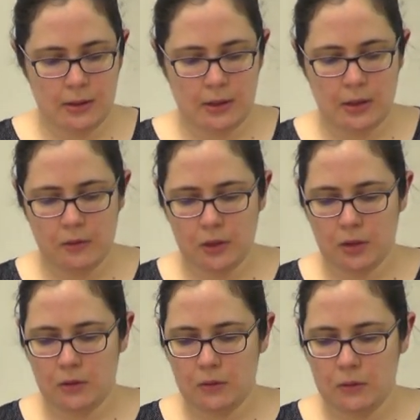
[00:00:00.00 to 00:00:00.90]
here we
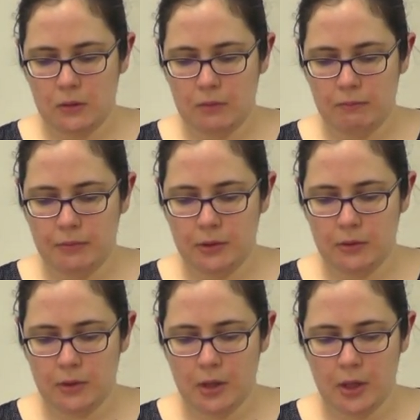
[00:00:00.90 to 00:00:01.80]
go.
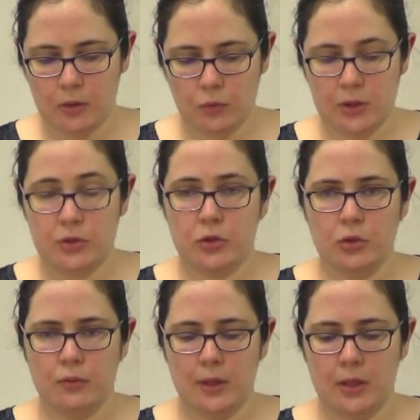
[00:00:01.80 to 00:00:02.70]
Blue cart with
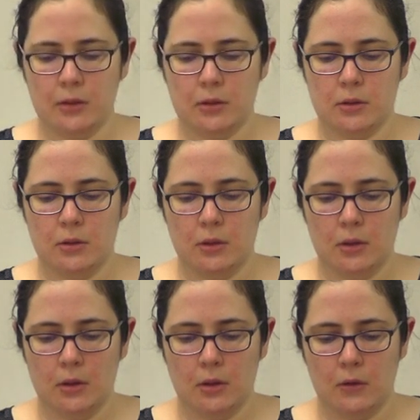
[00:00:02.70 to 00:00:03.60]
two weights.
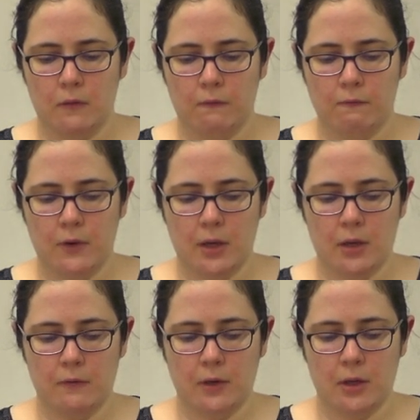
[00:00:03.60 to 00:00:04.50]

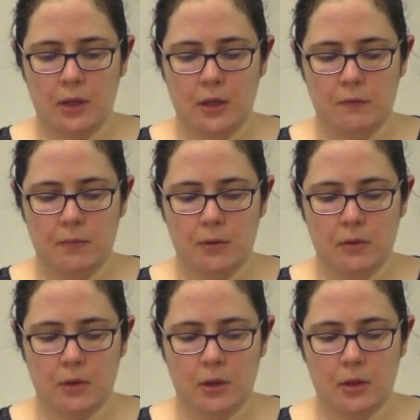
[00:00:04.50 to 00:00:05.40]
Very, very heavy blue
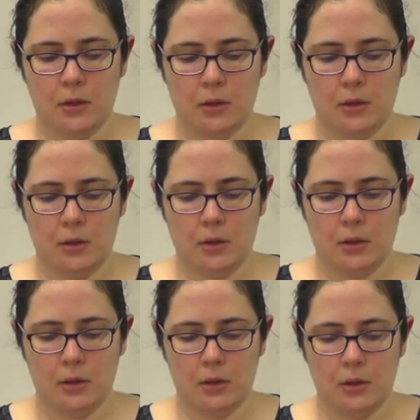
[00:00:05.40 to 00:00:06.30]
cart.
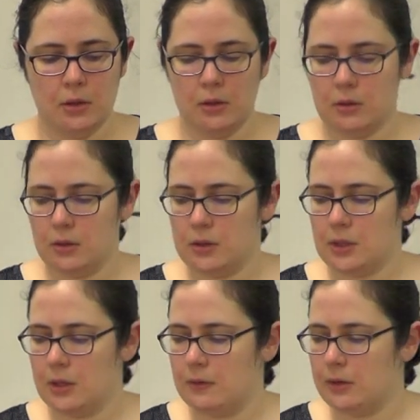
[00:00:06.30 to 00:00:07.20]
Just gonna
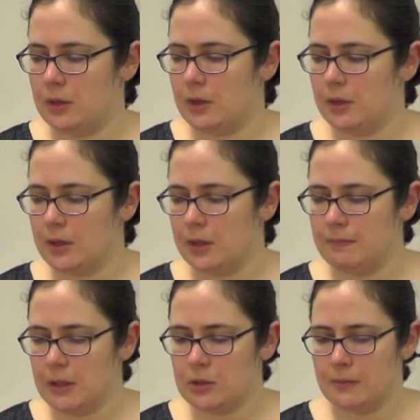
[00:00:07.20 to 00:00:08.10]
stand around there. Gotta
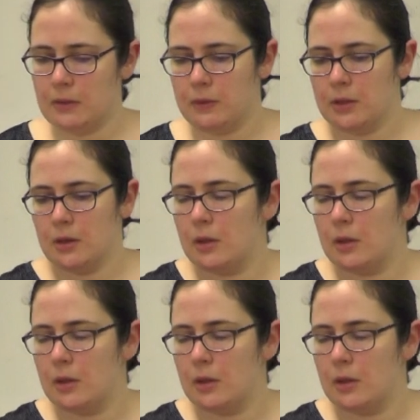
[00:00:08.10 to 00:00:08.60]
make sure my red